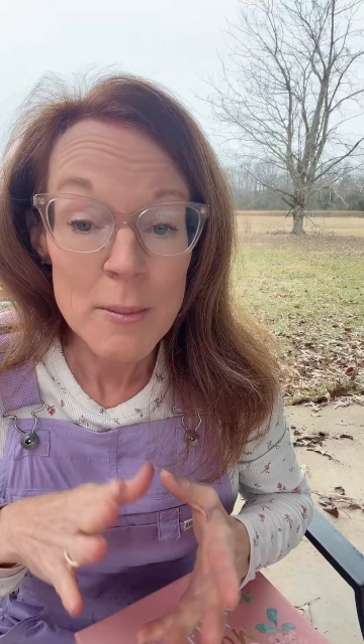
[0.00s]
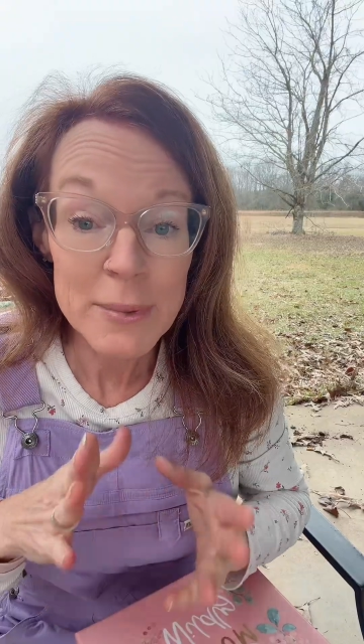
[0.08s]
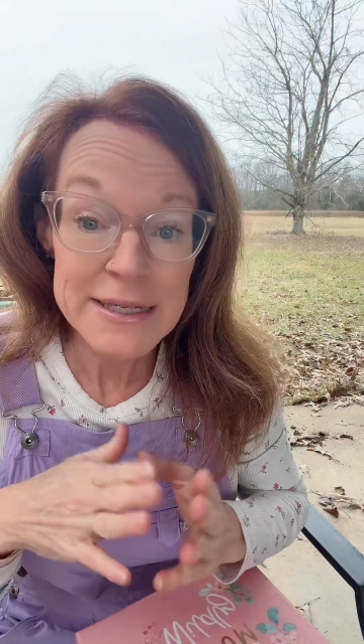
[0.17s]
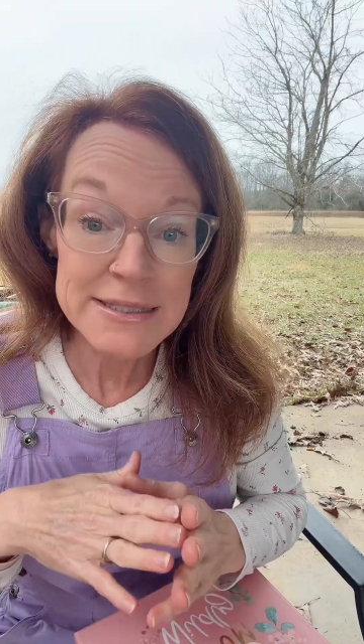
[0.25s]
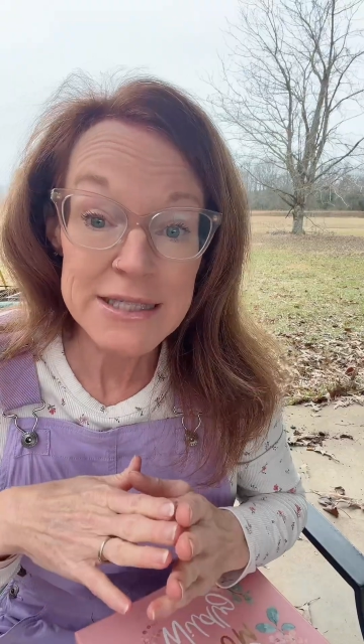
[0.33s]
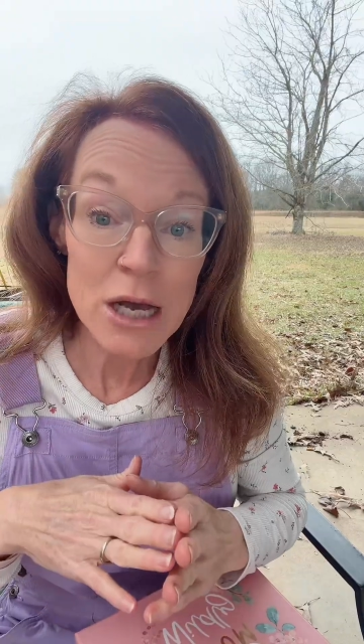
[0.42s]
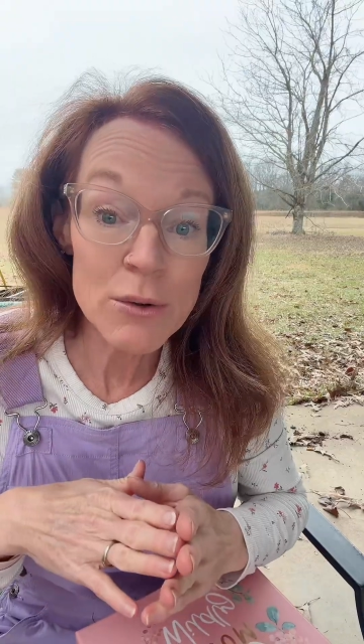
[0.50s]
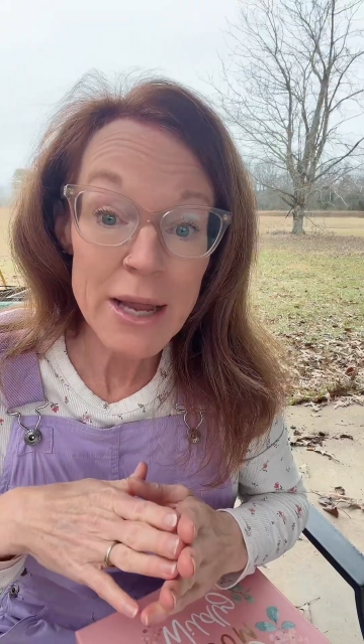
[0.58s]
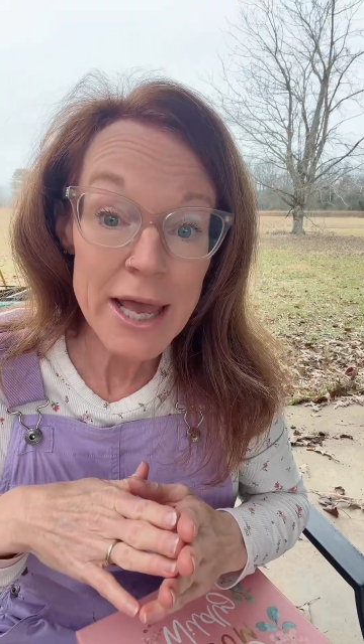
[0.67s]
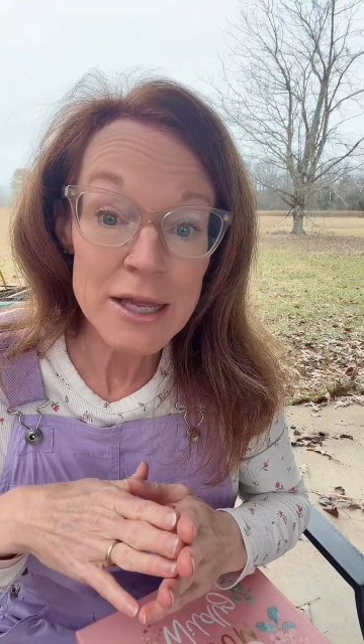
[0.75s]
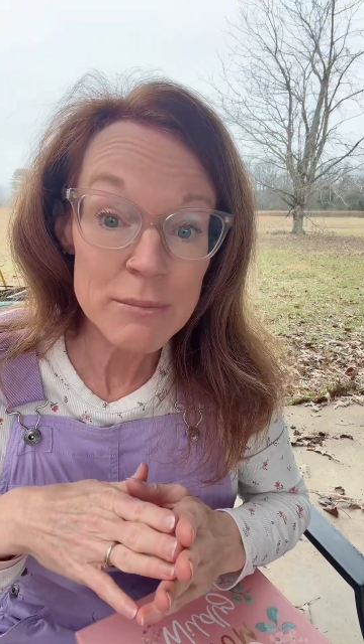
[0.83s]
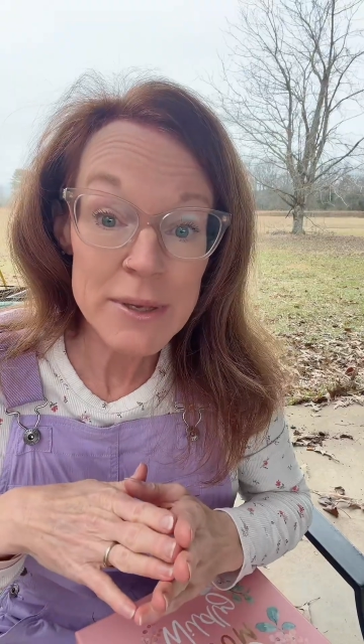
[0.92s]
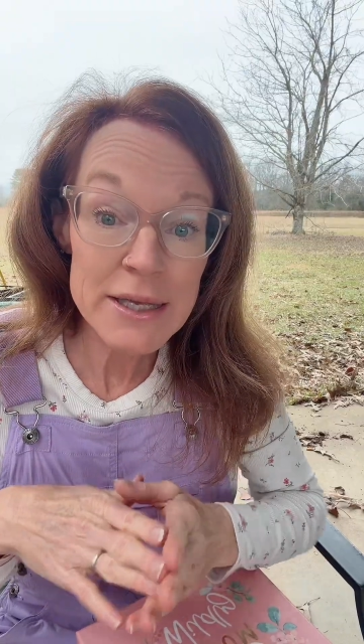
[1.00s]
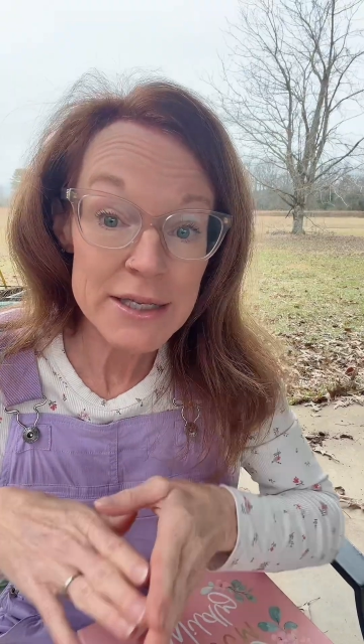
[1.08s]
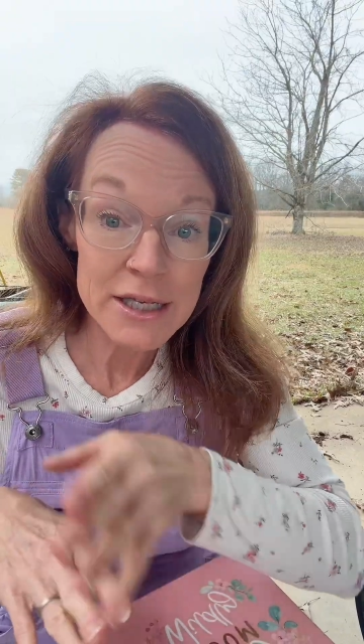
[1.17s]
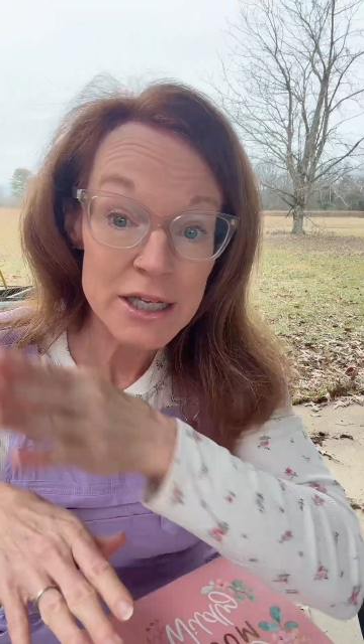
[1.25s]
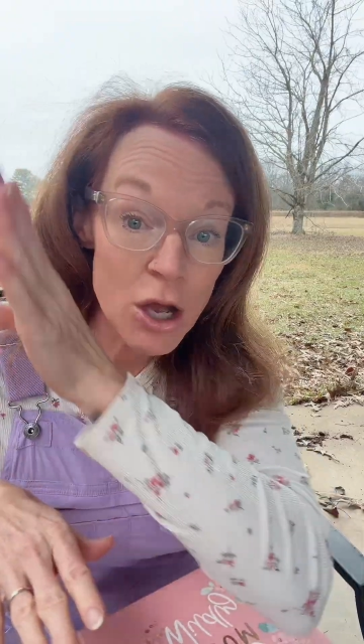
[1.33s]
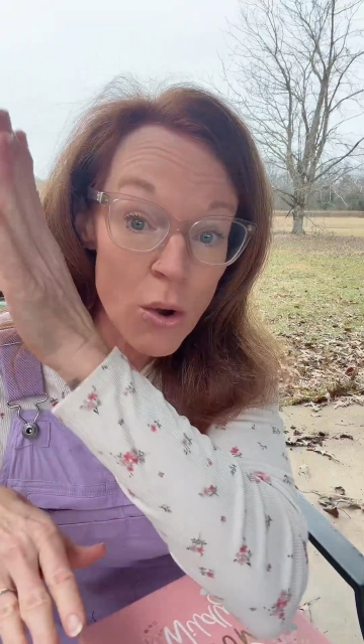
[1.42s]
because Zone 8B
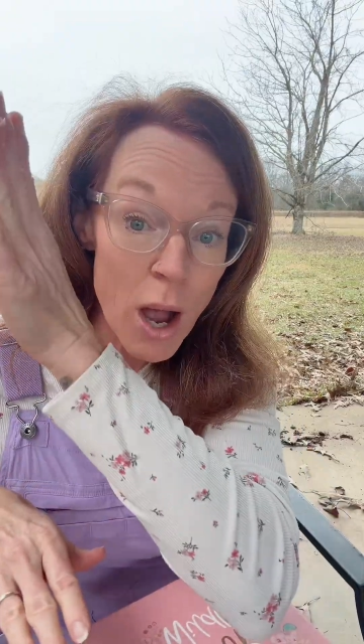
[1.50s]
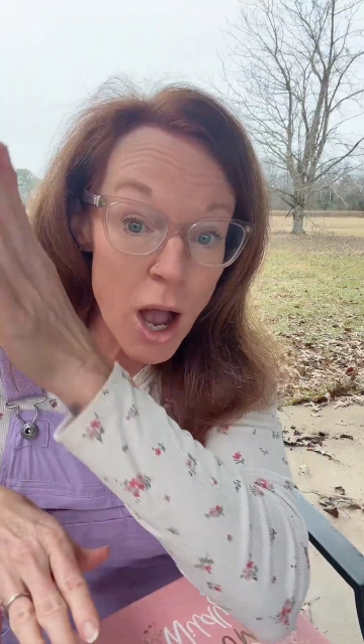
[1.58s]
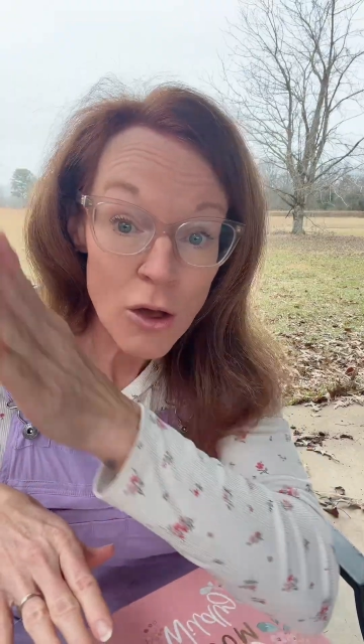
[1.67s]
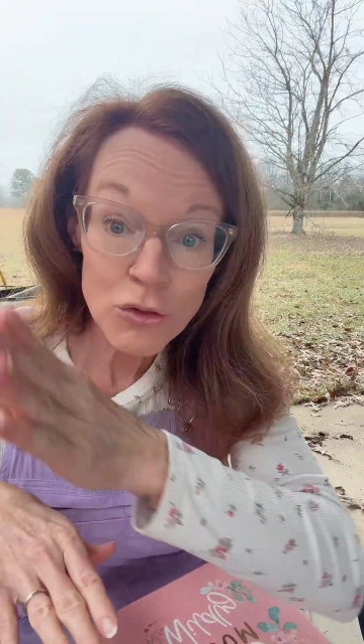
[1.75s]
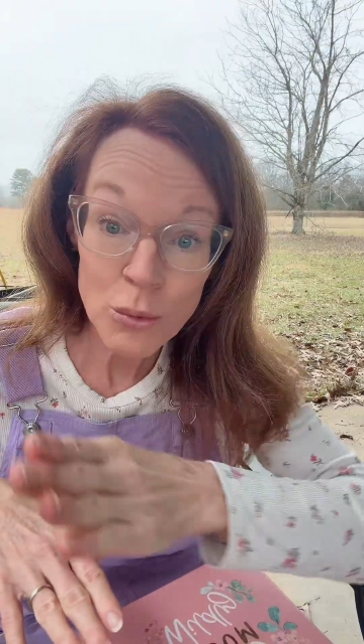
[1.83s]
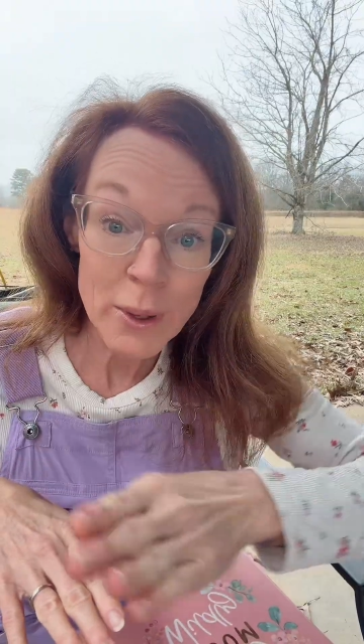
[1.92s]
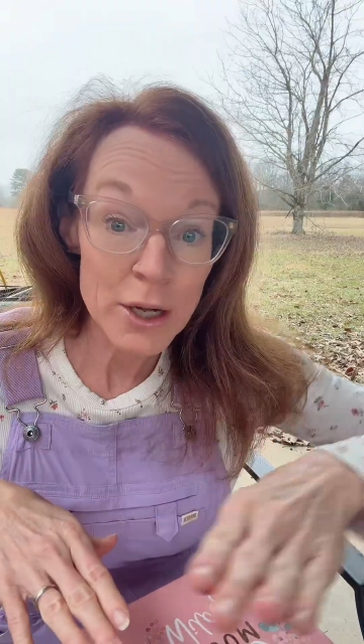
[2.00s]
can go all the way